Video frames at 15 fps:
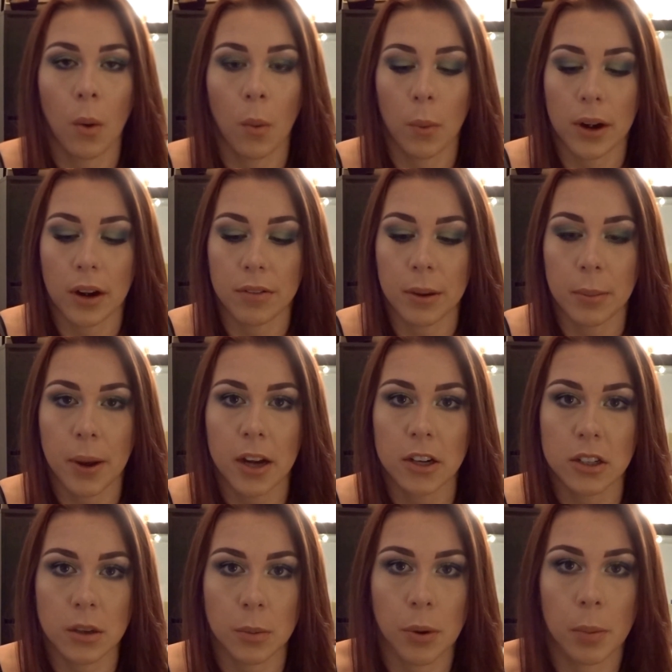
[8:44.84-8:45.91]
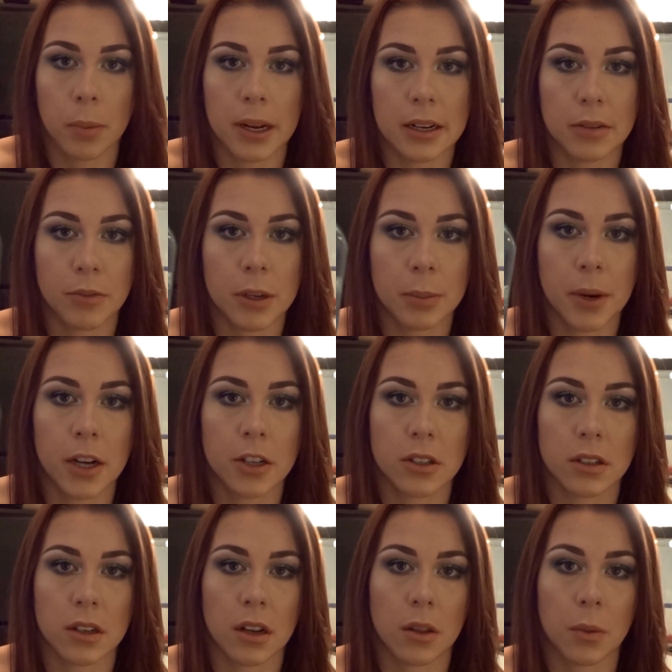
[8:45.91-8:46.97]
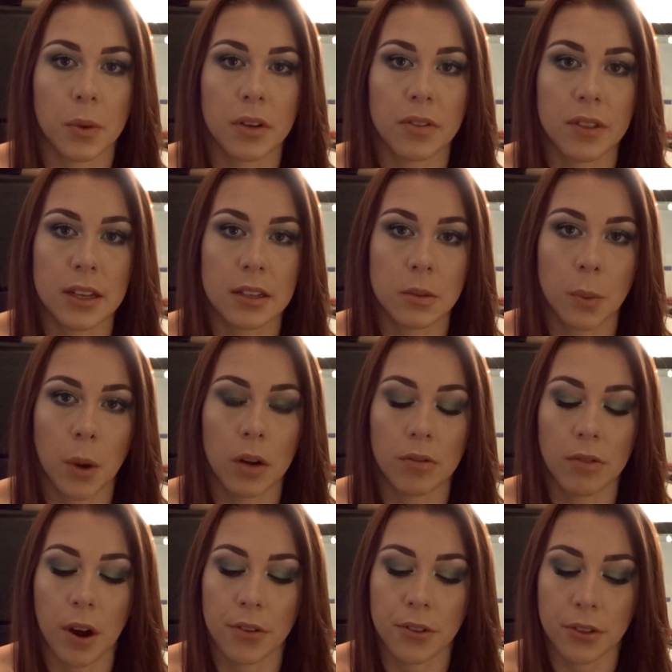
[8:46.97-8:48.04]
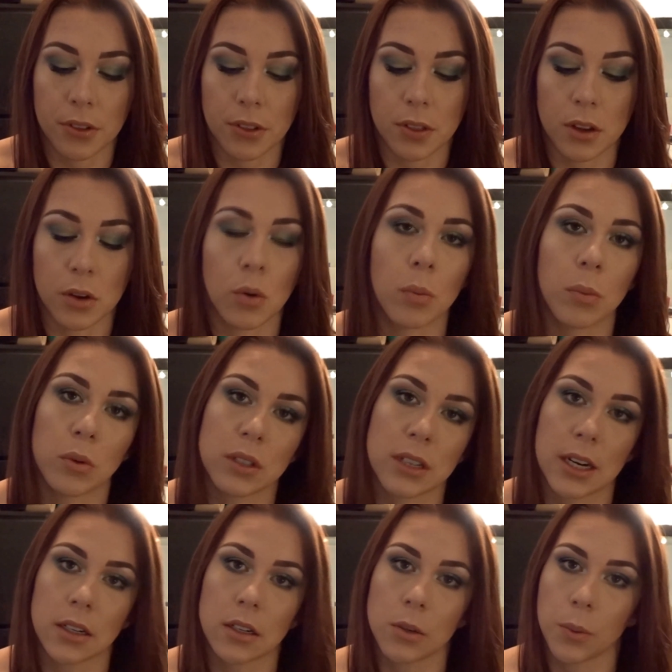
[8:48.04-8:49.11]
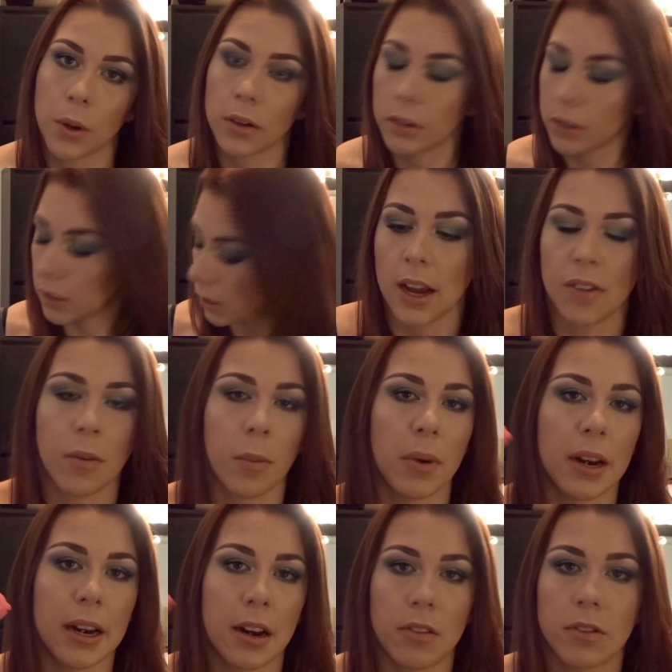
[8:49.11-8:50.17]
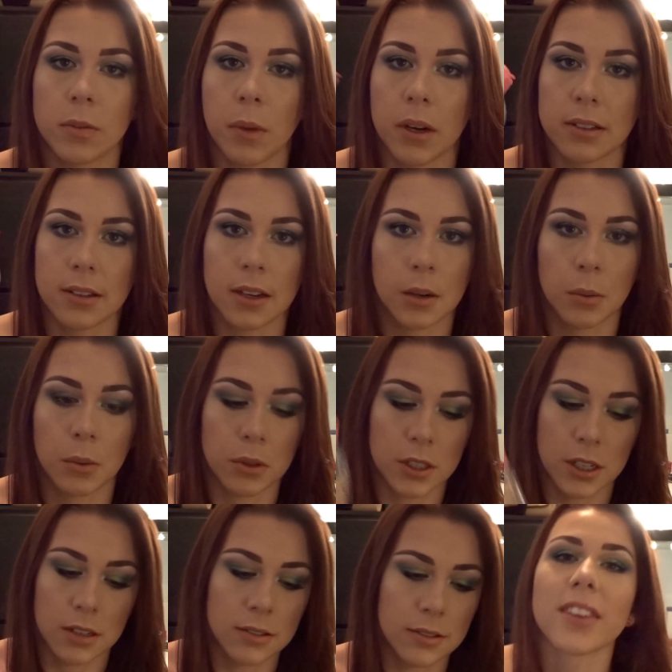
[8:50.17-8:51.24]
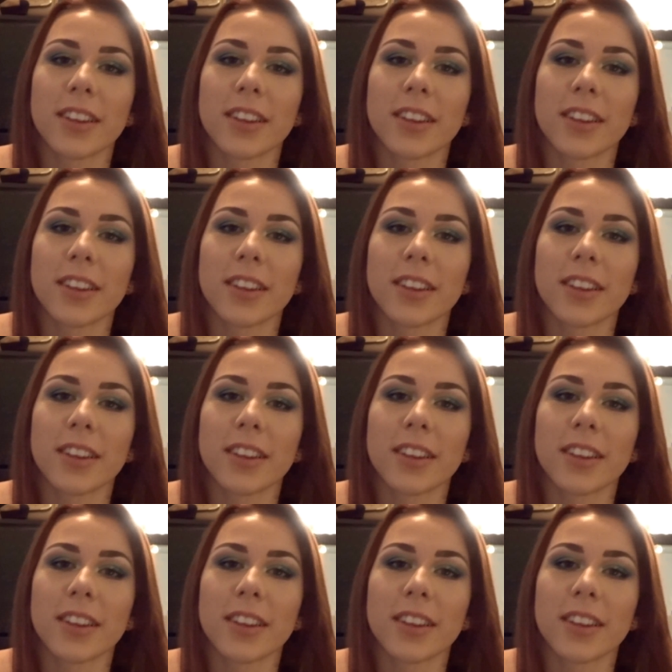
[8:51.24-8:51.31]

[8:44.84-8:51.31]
when I repurchase, I'll probably repurchase another one of this one rather than the normal standard one. Everybody loves micellar water.